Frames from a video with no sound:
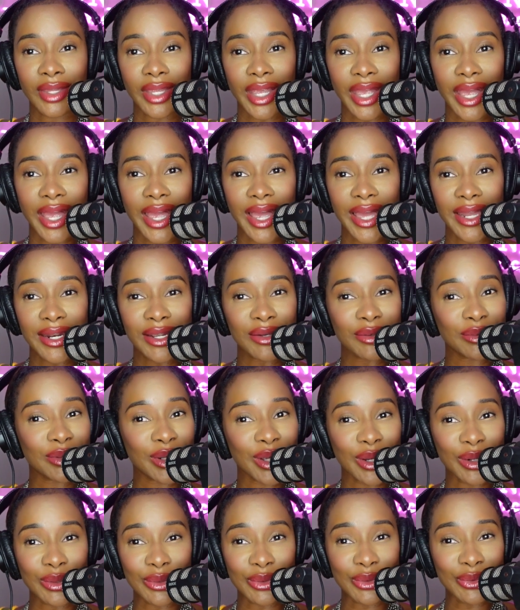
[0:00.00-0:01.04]
I don't
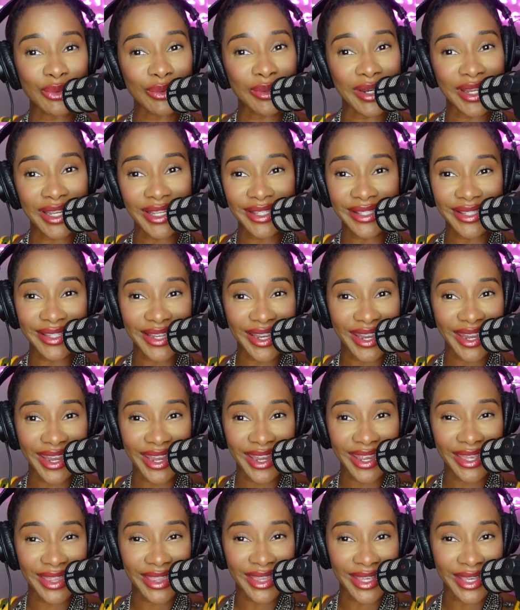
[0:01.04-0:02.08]
know who needs to
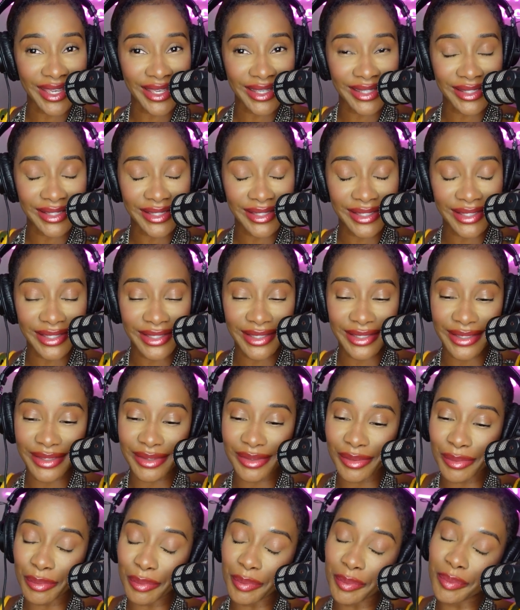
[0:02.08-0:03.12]
hear this,
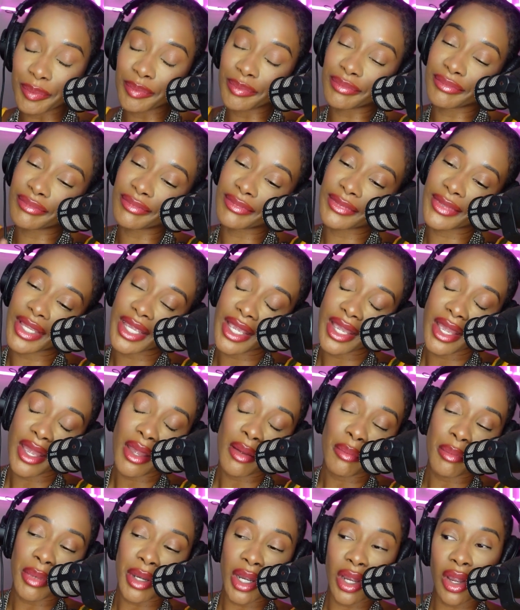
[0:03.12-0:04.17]

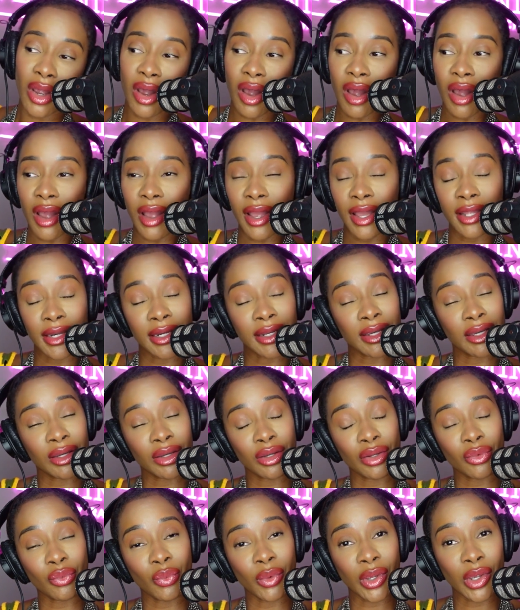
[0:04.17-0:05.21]
but God
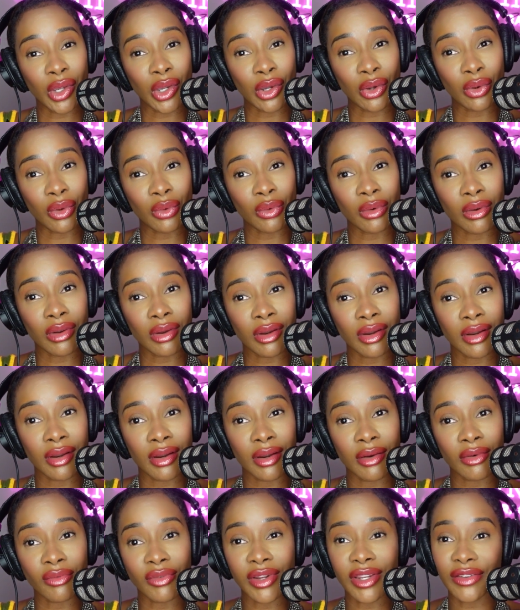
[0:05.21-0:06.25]
will
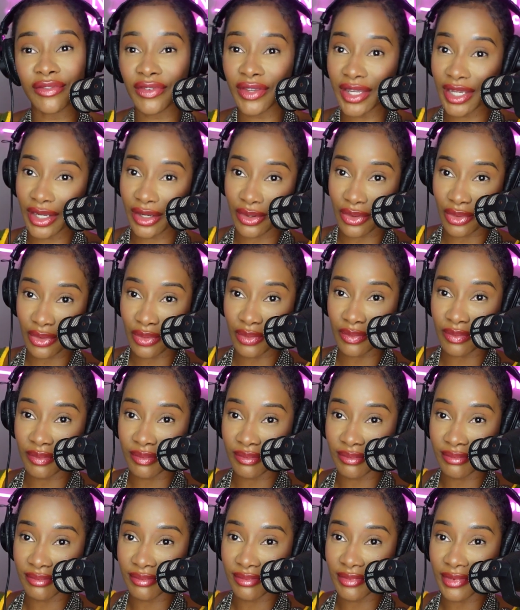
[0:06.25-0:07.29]
reveal,
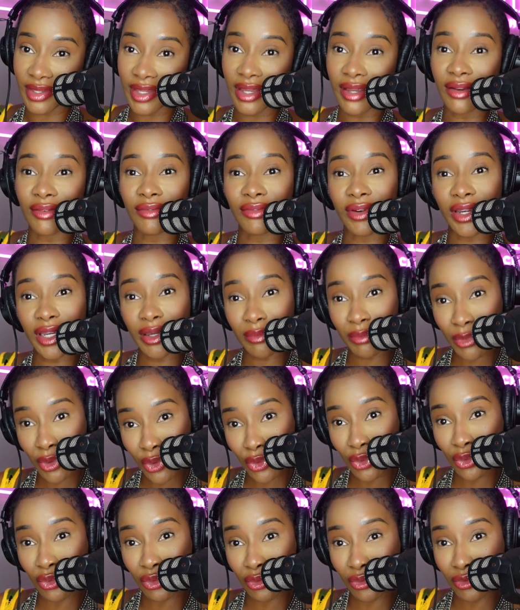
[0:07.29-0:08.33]

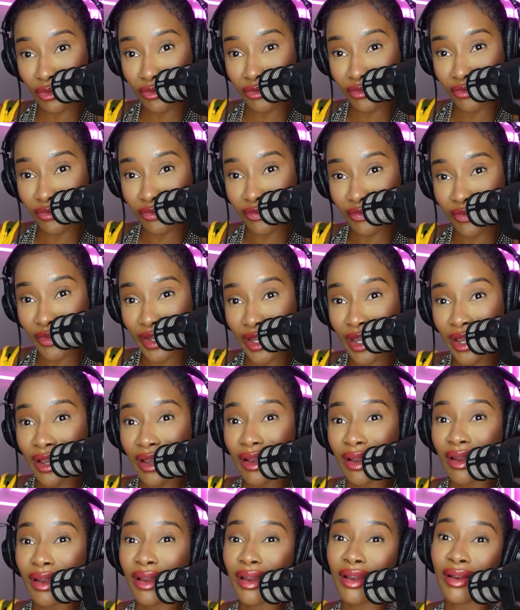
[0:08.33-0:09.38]
remove,
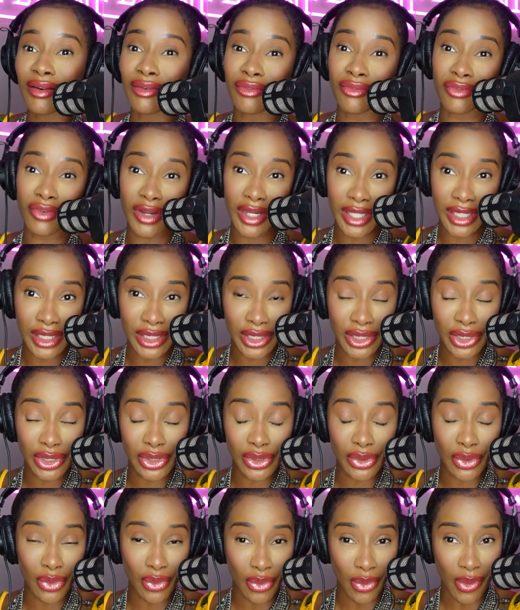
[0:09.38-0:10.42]

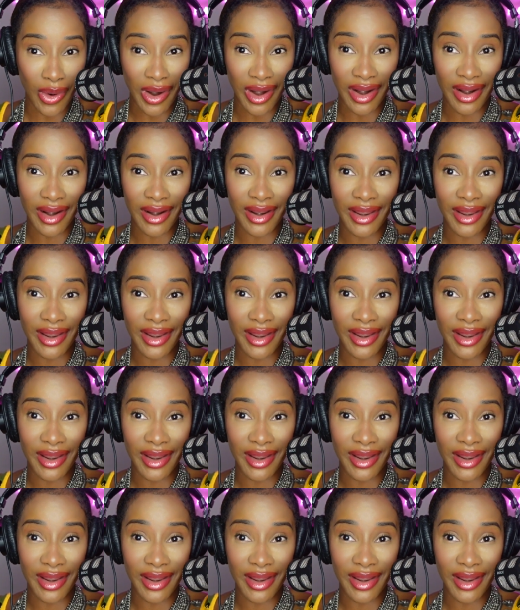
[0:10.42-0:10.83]
restore,